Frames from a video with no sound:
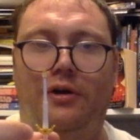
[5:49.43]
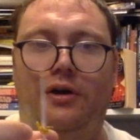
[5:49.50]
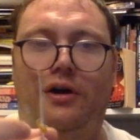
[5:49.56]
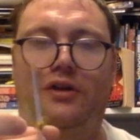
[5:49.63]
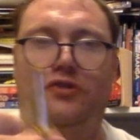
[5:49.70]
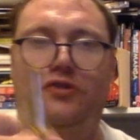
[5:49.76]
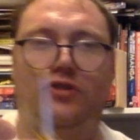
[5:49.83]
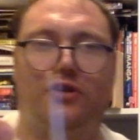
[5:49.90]
and
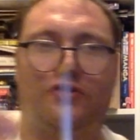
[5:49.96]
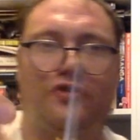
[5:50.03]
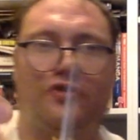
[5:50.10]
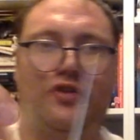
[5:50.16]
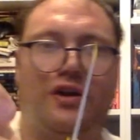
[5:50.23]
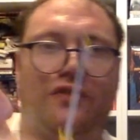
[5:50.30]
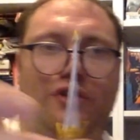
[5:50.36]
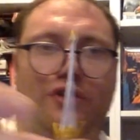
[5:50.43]
as you can
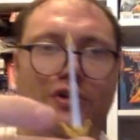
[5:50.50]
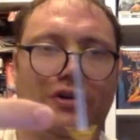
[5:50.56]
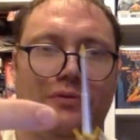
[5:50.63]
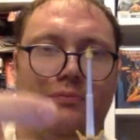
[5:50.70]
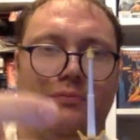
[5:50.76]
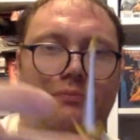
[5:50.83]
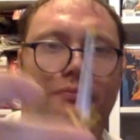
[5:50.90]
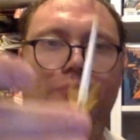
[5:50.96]
see, if you
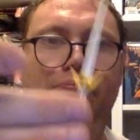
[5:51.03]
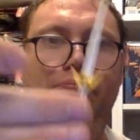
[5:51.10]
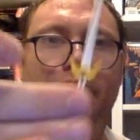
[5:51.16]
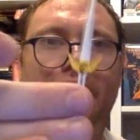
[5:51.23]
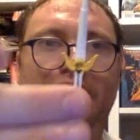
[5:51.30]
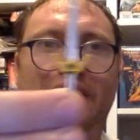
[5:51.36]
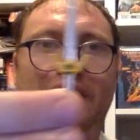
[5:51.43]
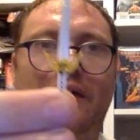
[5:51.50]
can
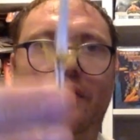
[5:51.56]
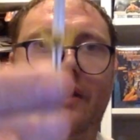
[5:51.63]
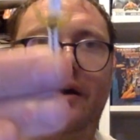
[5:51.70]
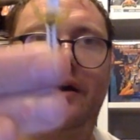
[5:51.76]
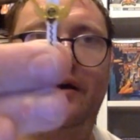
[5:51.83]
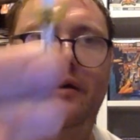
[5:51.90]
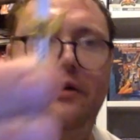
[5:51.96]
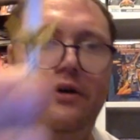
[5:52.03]
make it out
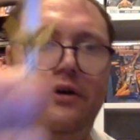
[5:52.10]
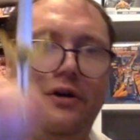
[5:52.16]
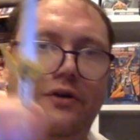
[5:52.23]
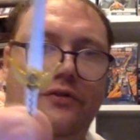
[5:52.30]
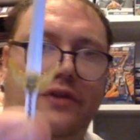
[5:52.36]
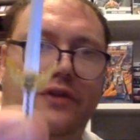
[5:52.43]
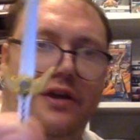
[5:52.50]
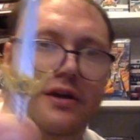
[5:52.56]
there,
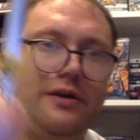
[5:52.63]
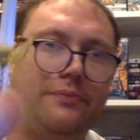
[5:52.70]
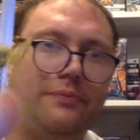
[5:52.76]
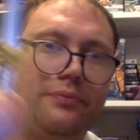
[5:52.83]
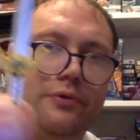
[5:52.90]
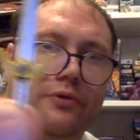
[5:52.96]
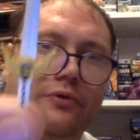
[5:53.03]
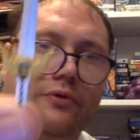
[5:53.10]
the
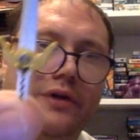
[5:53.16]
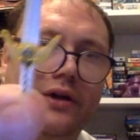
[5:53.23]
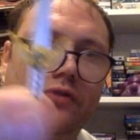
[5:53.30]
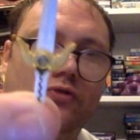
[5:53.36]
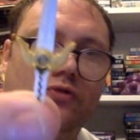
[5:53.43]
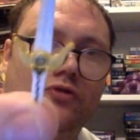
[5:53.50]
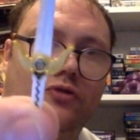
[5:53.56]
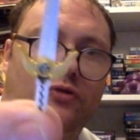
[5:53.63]
Blue
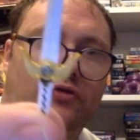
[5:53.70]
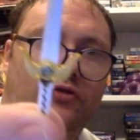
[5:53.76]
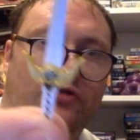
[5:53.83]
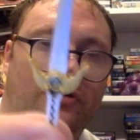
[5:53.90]
Rangers